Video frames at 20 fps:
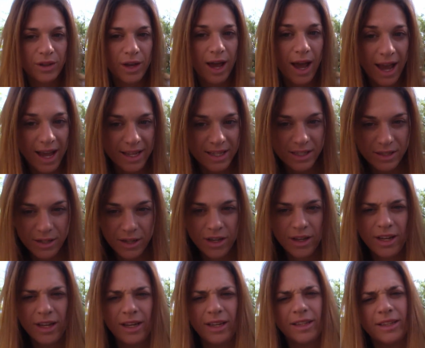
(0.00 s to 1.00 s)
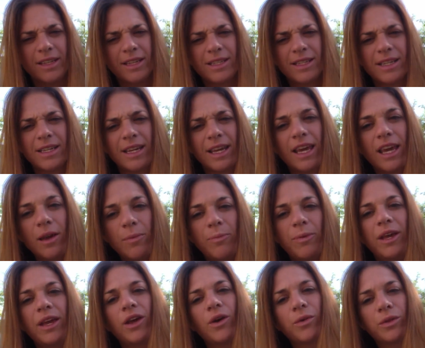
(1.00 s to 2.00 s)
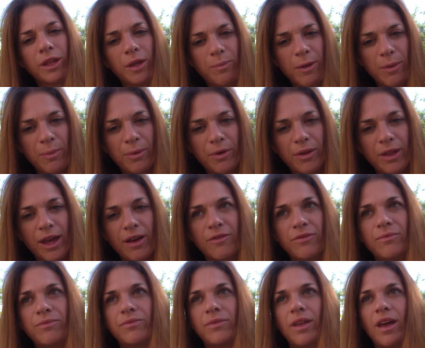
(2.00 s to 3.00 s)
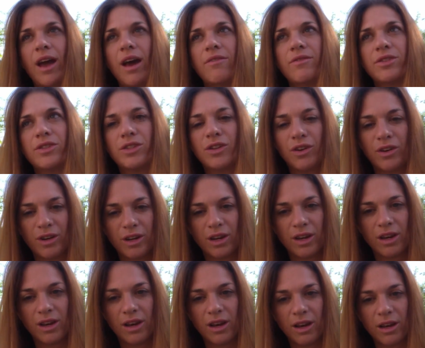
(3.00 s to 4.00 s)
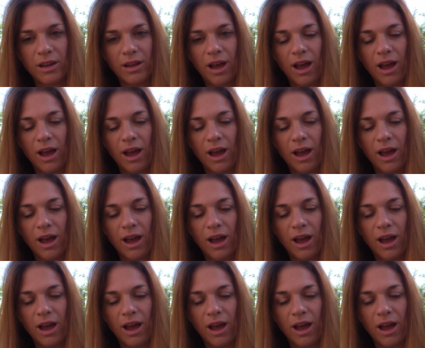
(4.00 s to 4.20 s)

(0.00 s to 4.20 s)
the highest good, and is it keeping only people that have a certain